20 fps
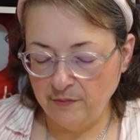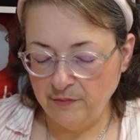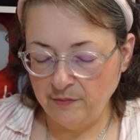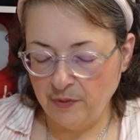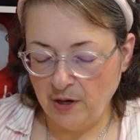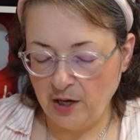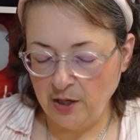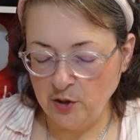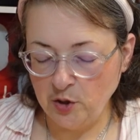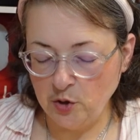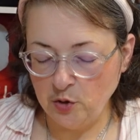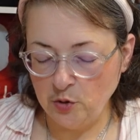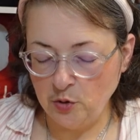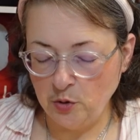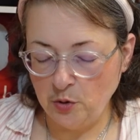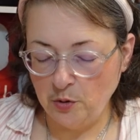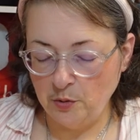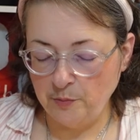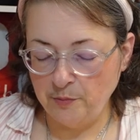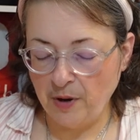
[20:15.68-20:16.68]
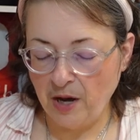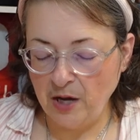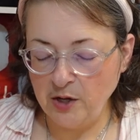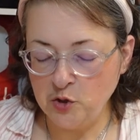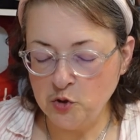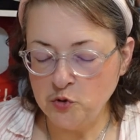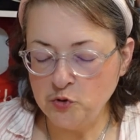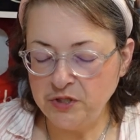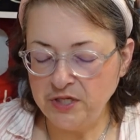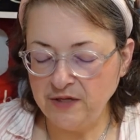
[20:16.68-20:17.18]
Bio,
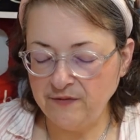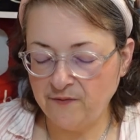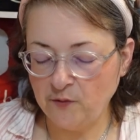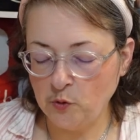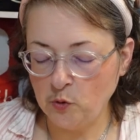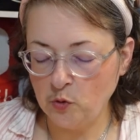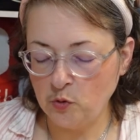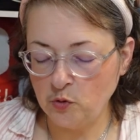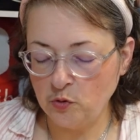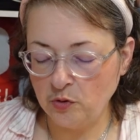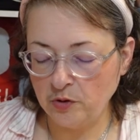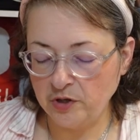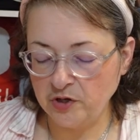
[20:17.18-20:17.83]
Beautiful